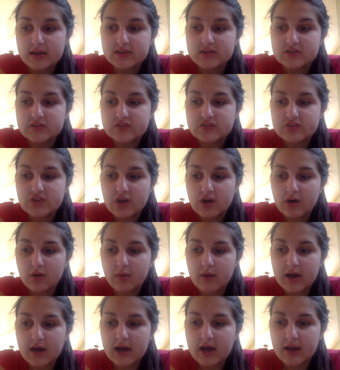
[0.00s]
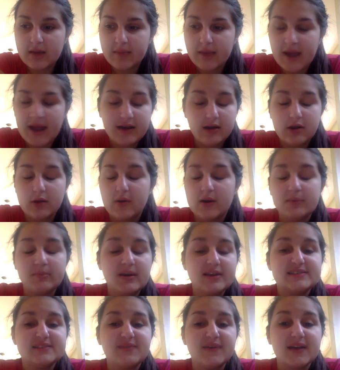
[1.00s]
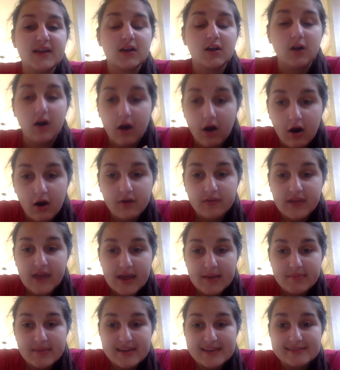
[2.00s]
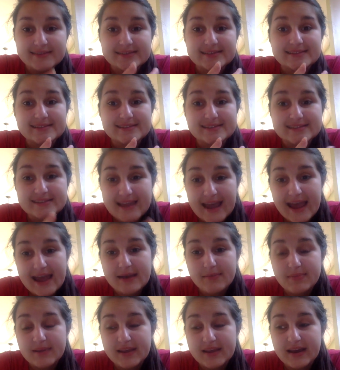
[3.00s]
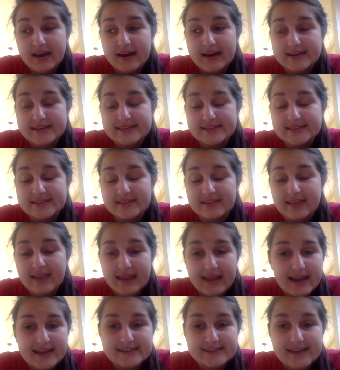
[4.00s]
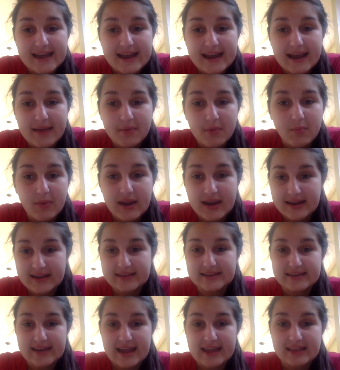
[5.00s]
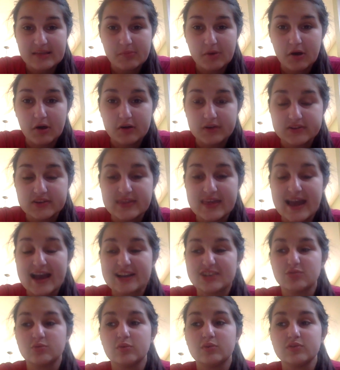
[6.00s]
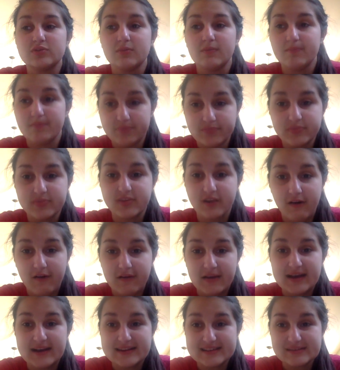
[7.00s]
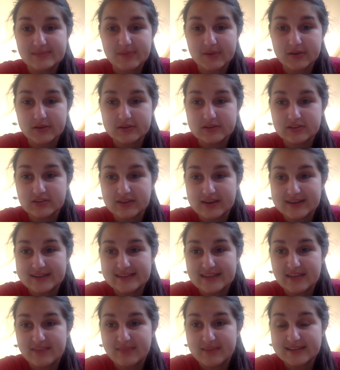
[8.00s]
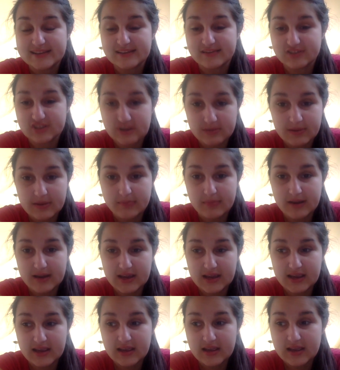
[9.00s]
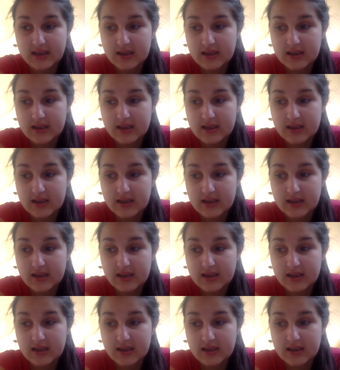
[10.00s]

So, I don't know, I might see if I can call them instead because, like I said, I've been waiting to take them all to the actual doll hospital to try to save myself shipping money.